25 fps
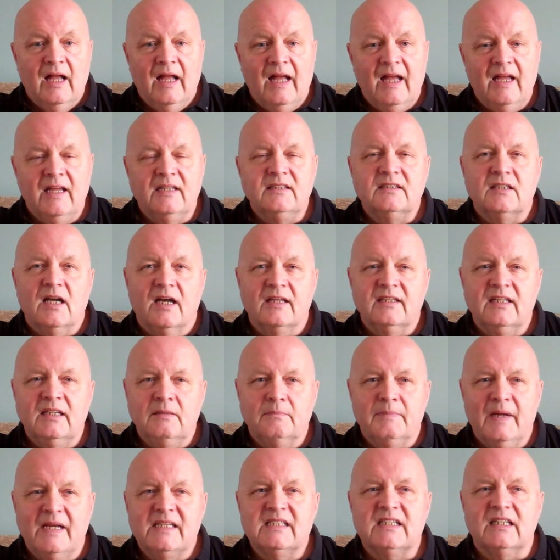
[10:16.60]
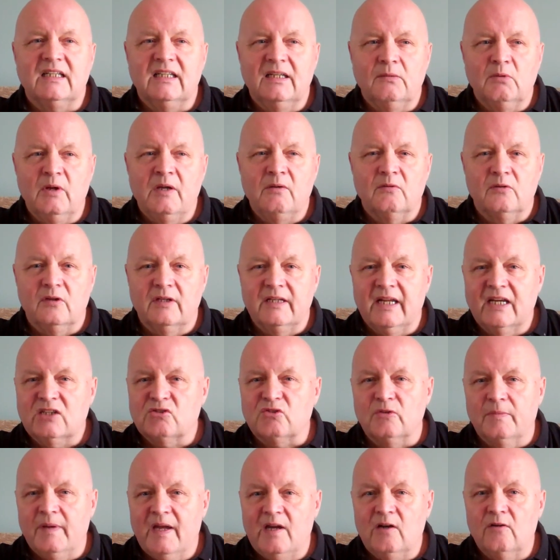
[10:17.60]
And I think basically we were an
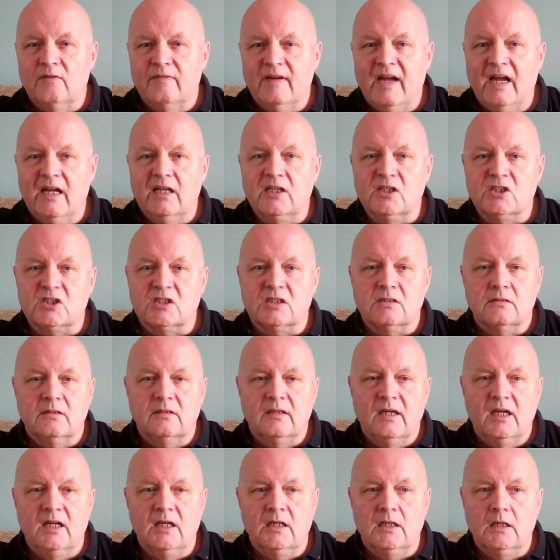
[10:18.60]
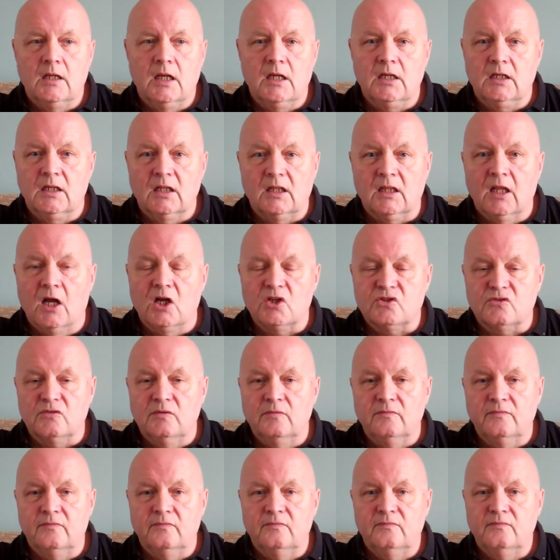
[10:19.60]
extra pair of hands in the
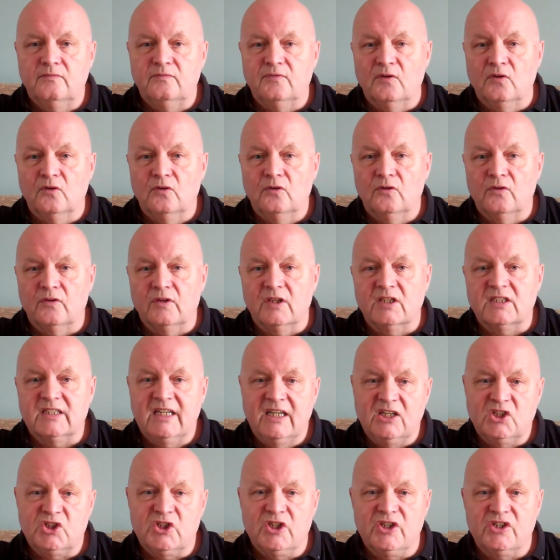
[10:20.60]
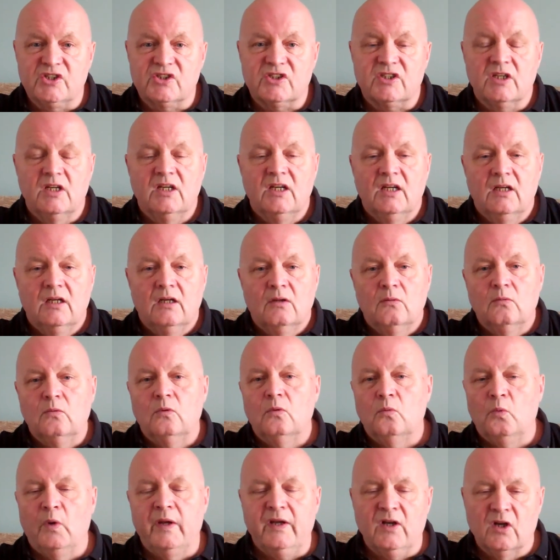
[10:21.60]
classroom for the teachers.
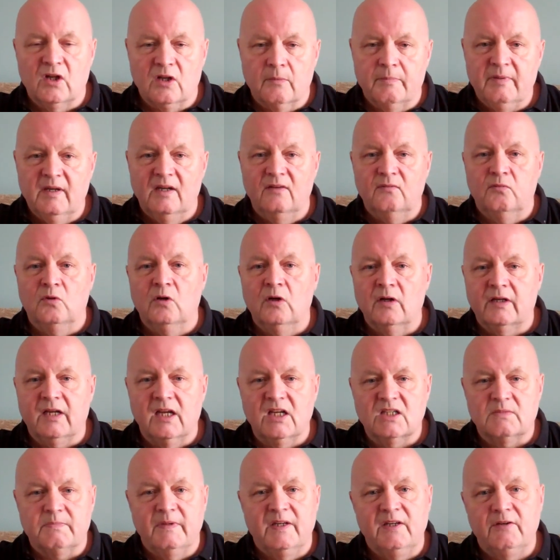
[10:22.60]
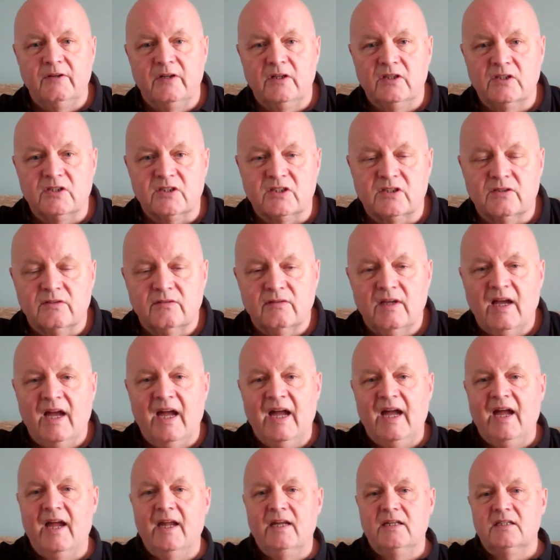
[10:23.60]
We got a bit of work experience
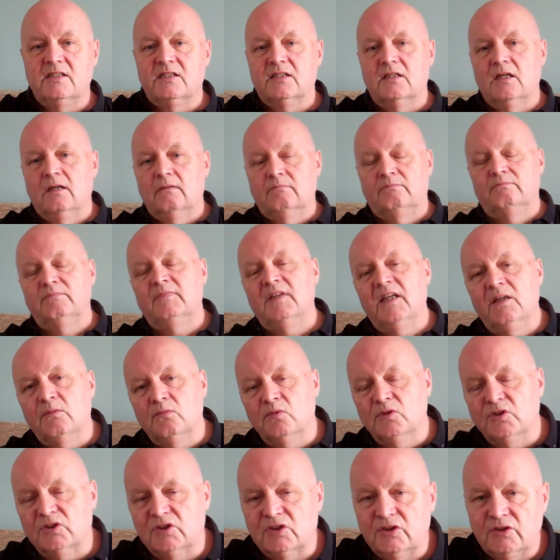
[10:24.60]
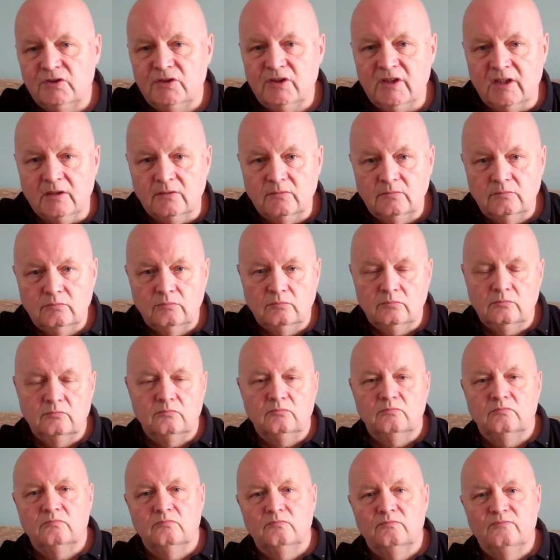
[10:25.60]
and it was, you know,
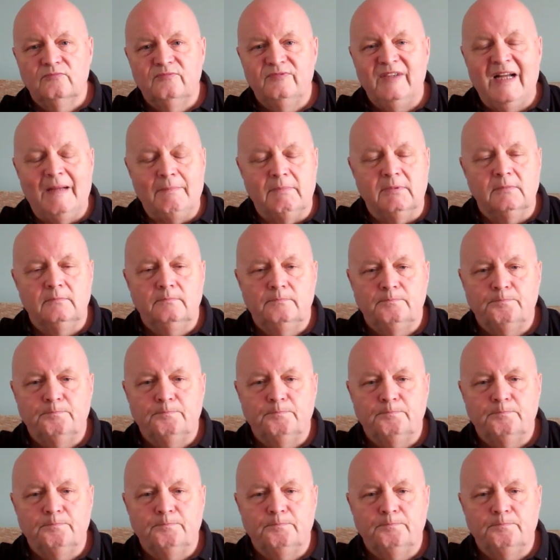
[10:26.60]
fab.